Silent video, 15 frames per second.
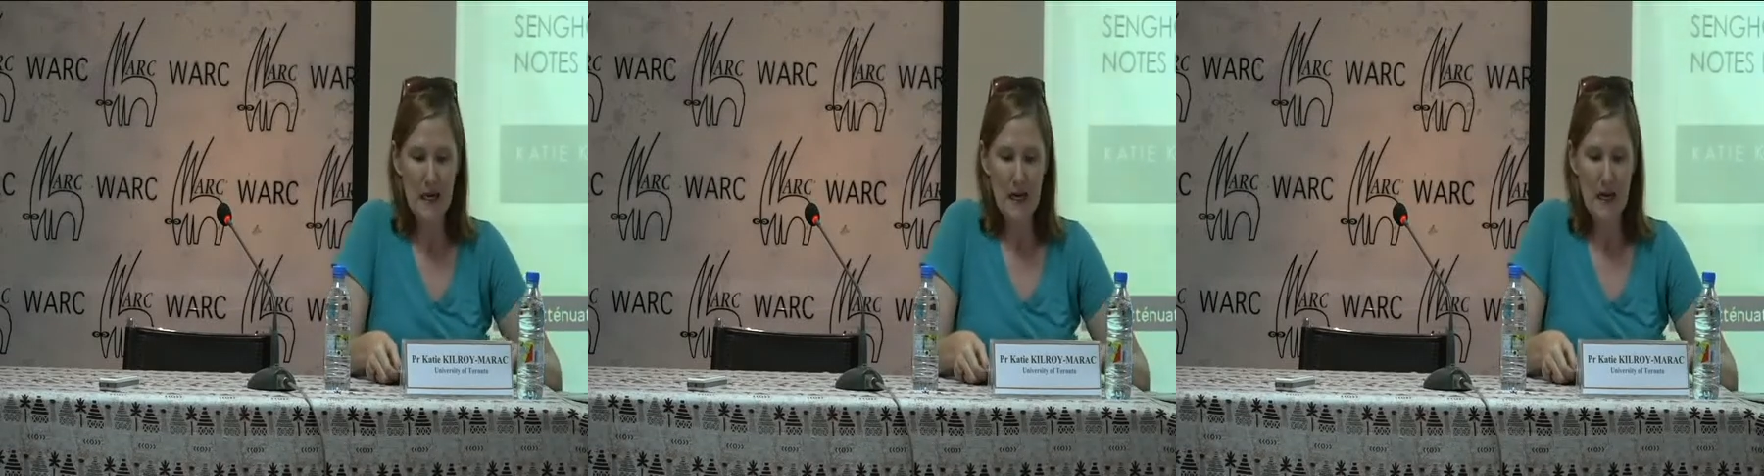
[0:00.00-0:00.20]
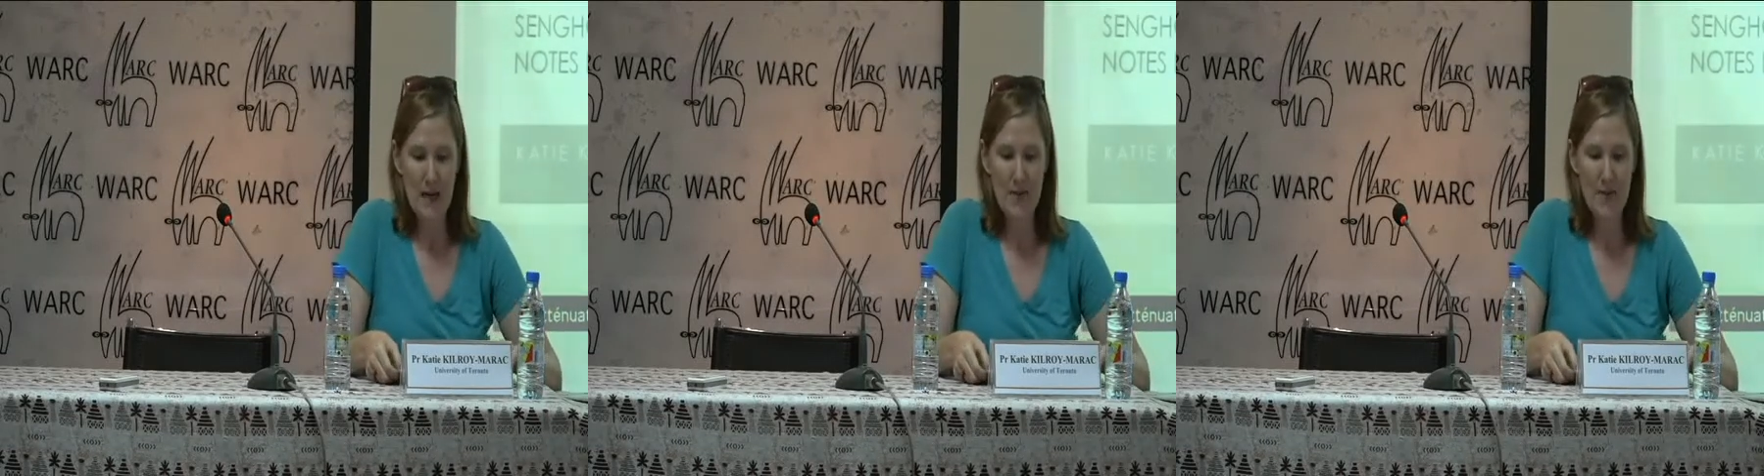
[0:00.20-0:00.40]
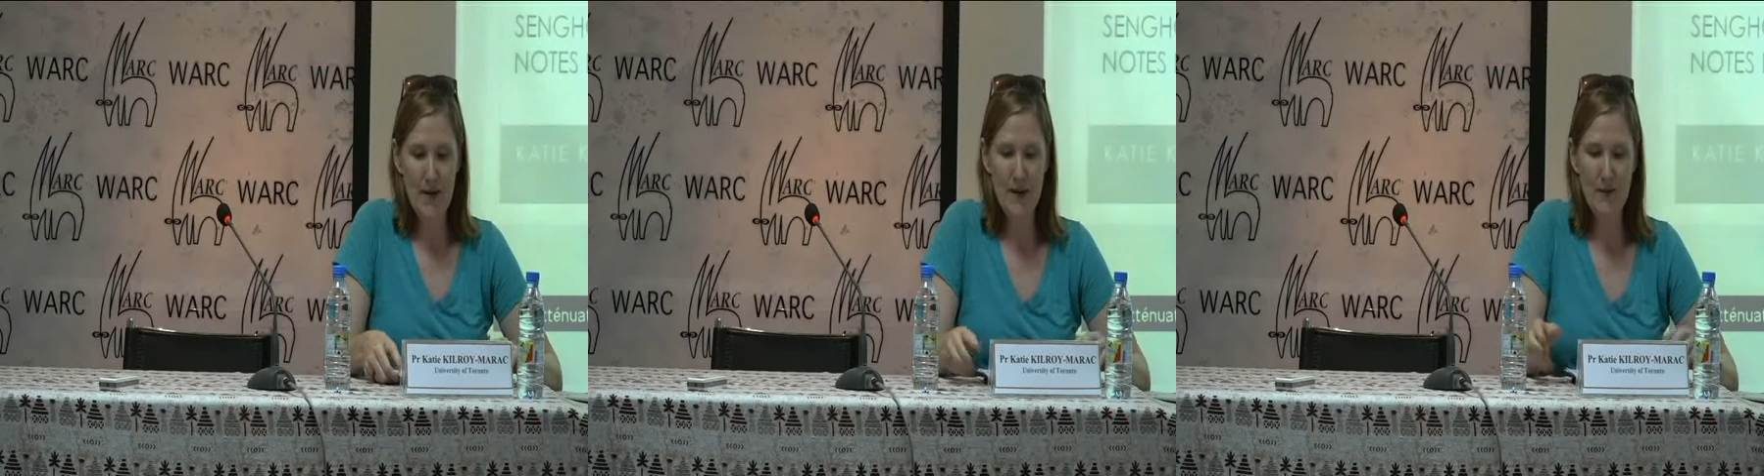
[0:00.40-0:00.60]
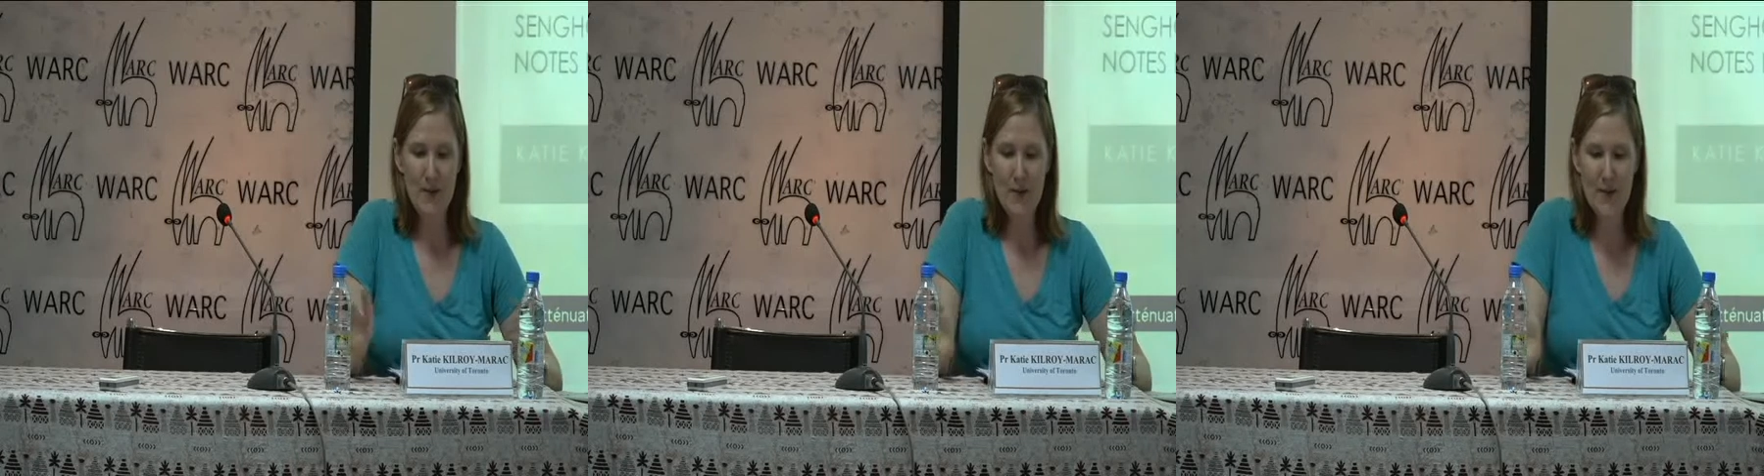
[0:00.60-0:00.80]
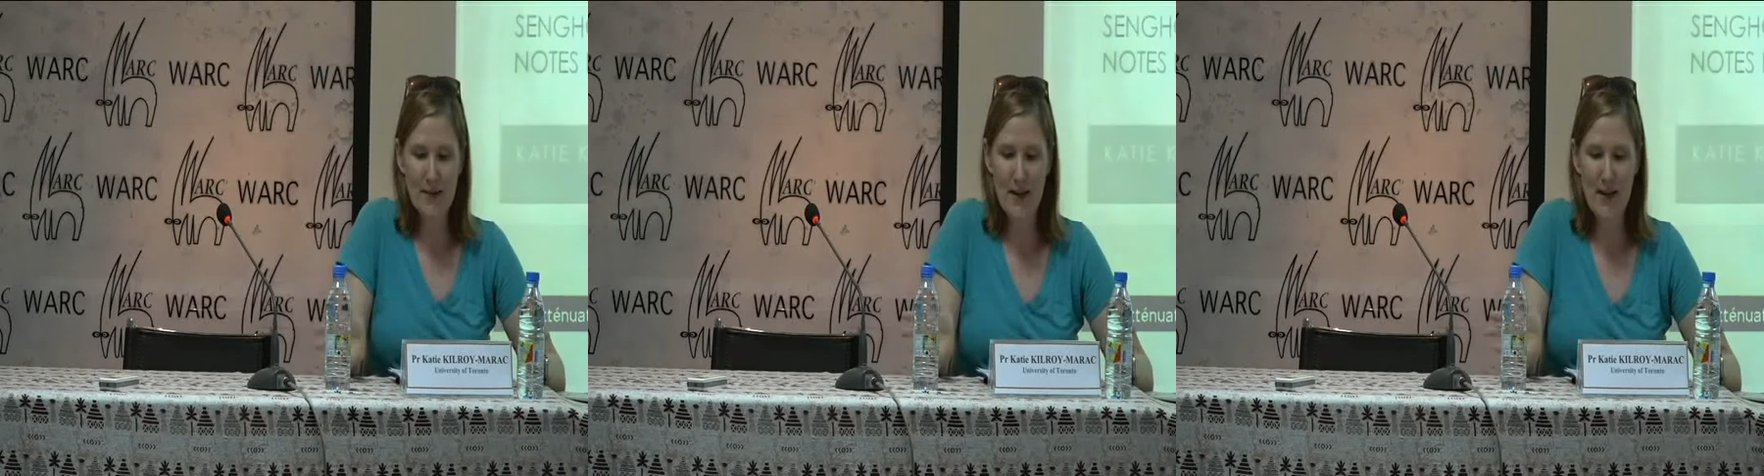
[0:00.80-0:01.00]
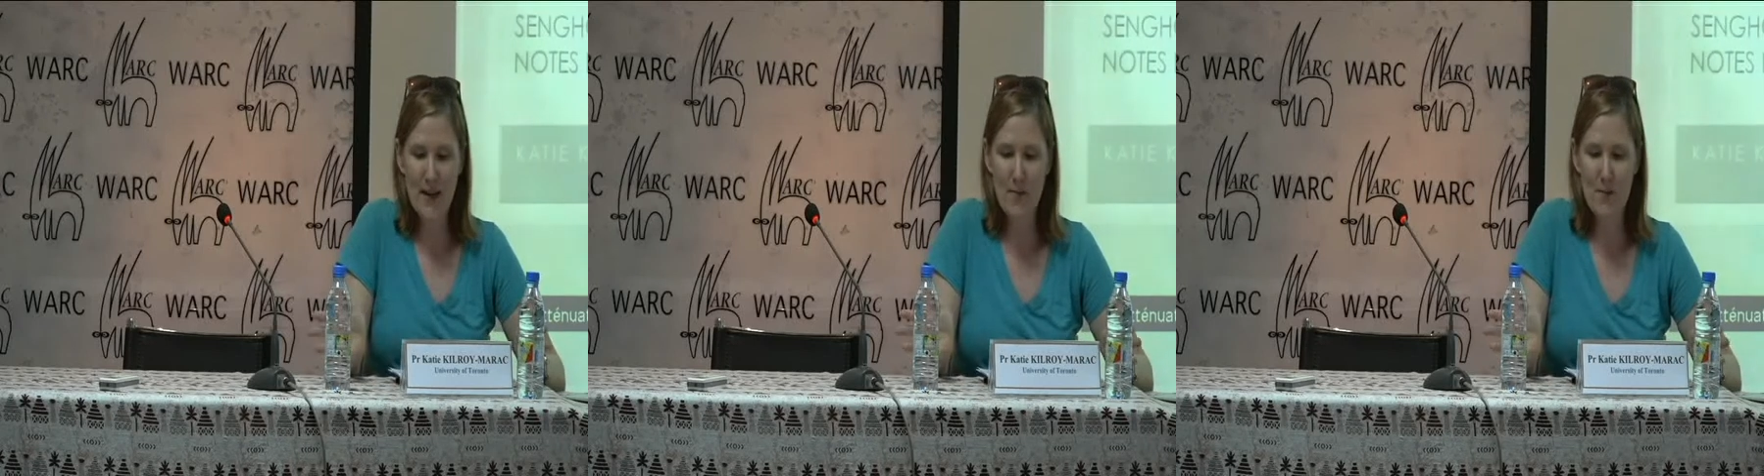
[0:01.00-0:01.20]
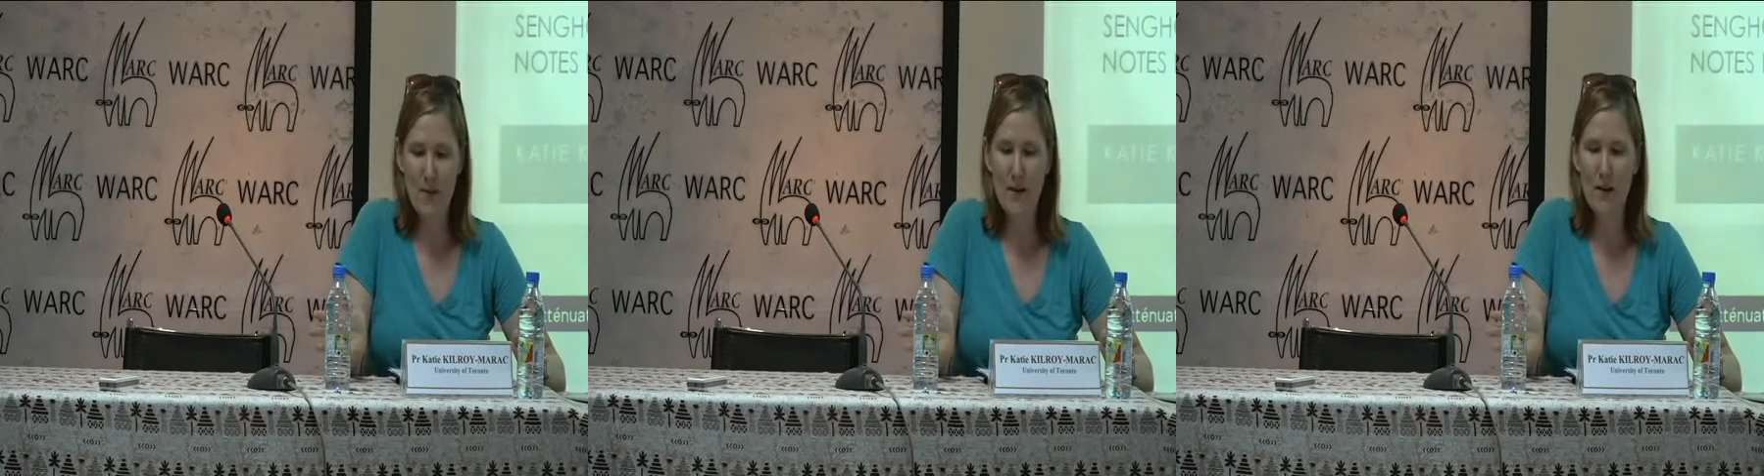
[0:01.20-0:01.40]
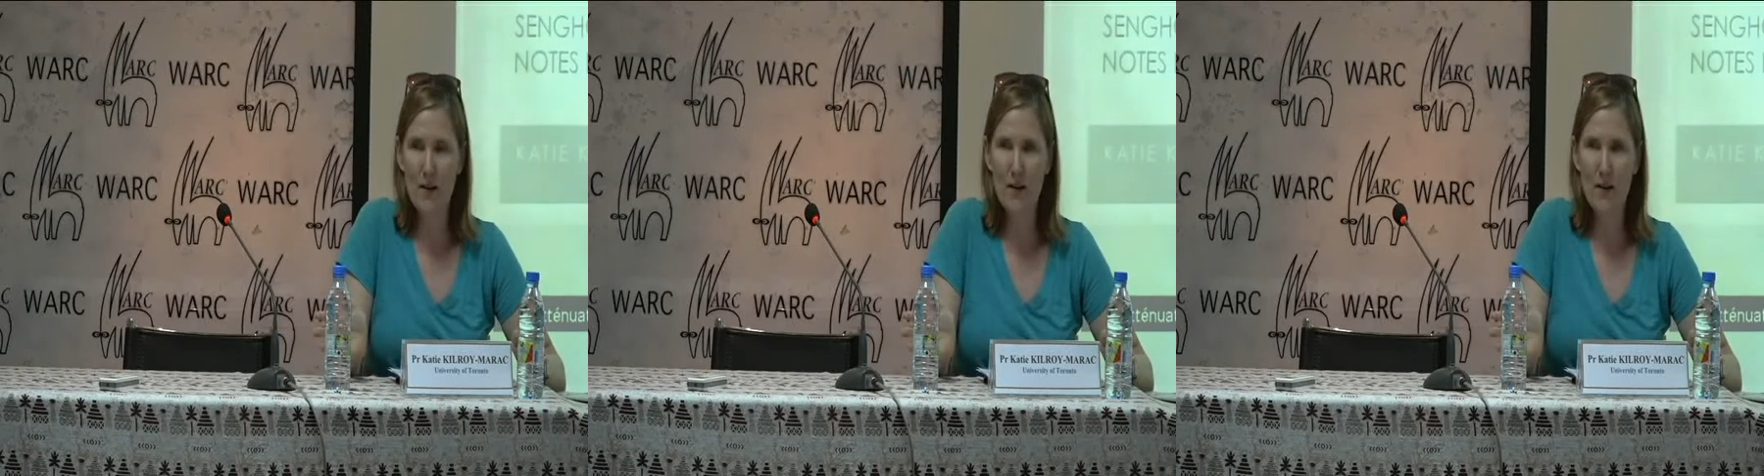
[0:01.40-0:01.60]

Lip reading: And if there's time,